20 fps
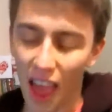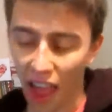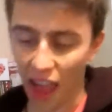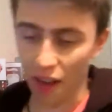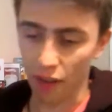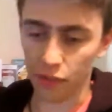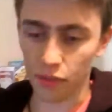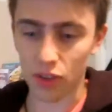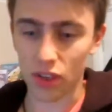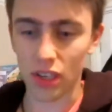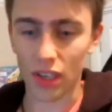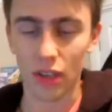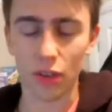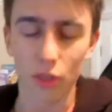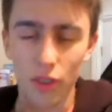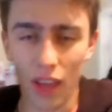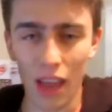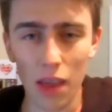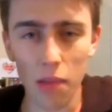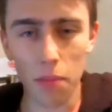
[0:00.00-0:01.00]
every
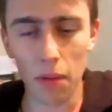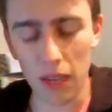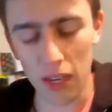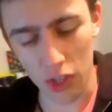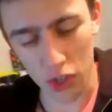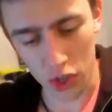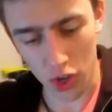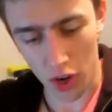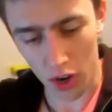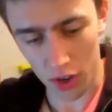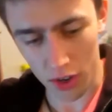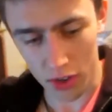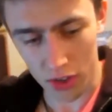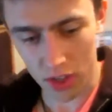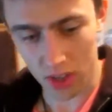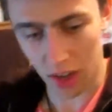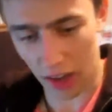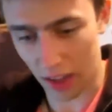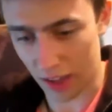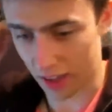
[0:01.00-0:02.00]
single day, being
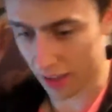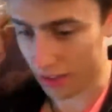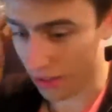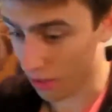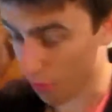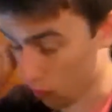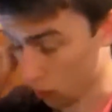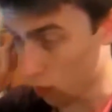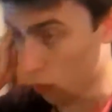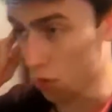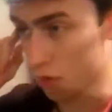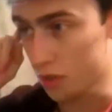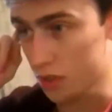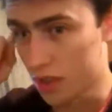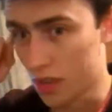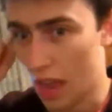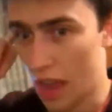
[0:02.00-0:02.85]
charged, like, once